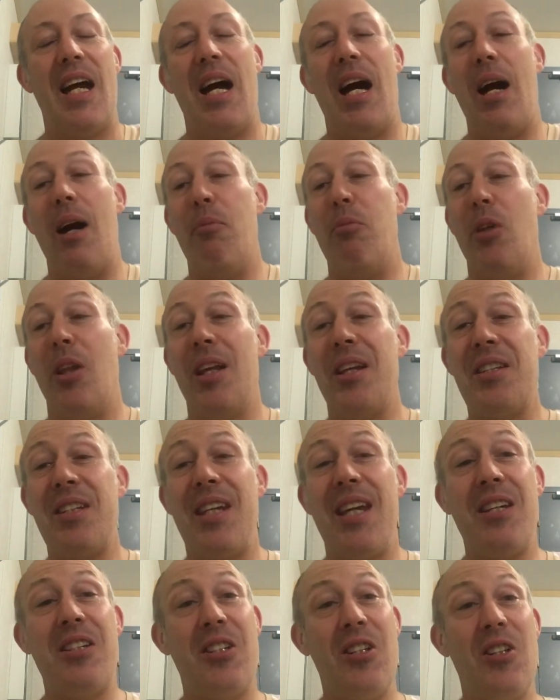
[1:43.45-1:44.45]
Uh, but let's
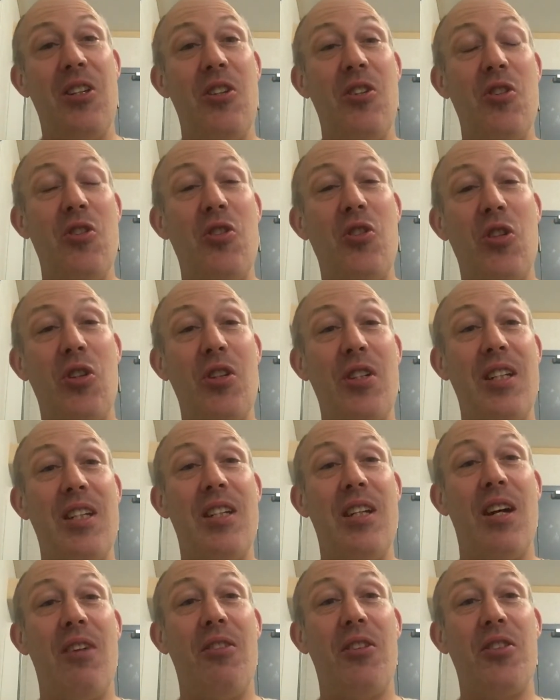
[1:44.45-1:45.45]
get to the New Jersey
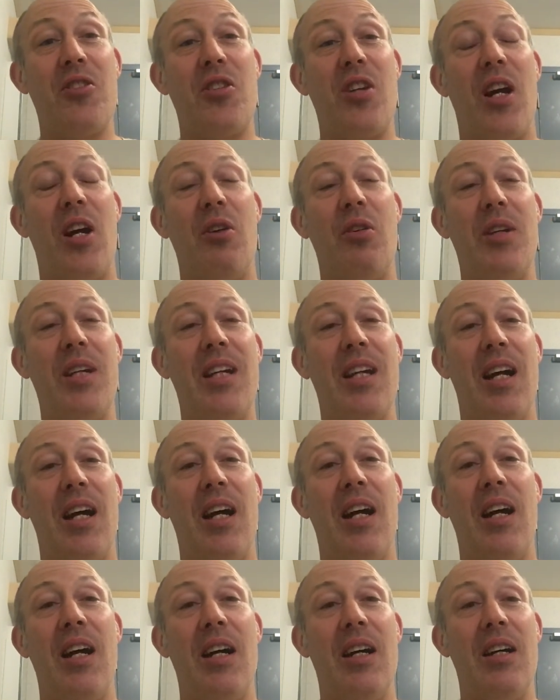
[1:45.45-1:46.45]
Devils, shall we?
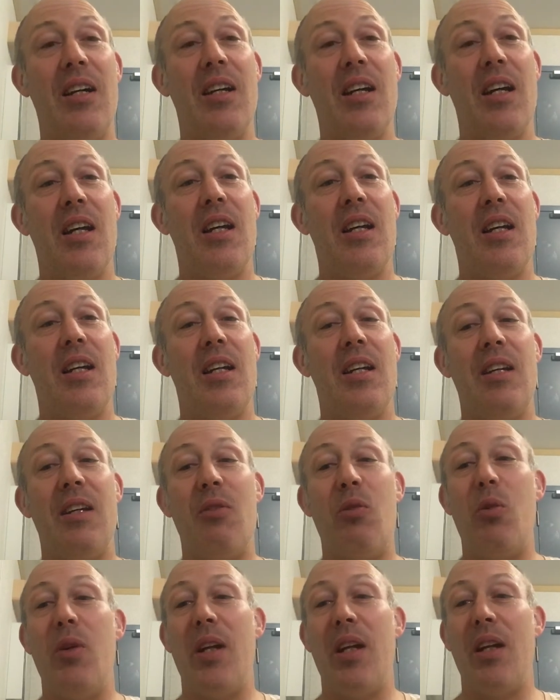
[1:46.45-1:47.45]
Uh,
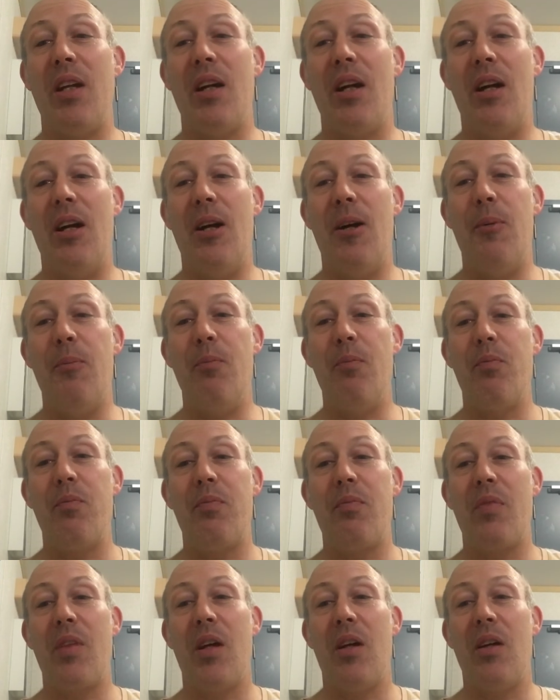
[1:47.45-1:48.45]
if we, um,
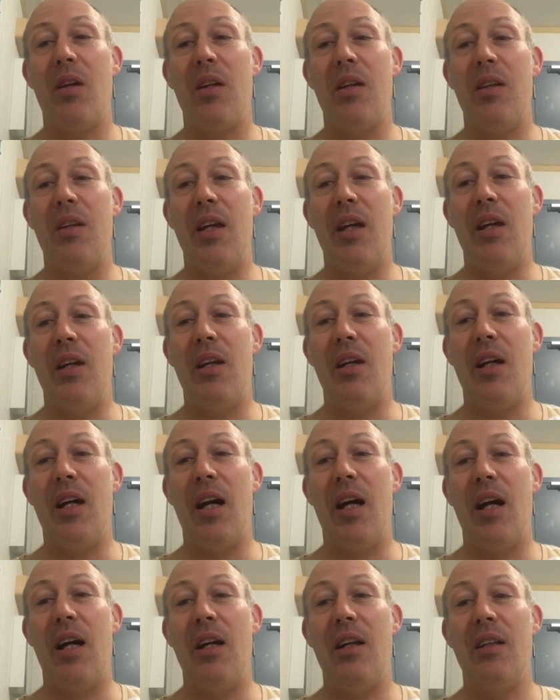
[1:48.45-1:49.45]
they're
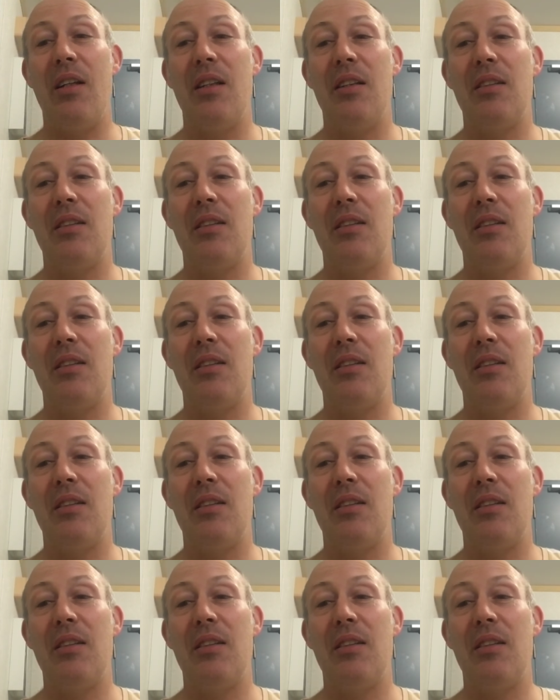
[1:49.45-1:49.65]
uh,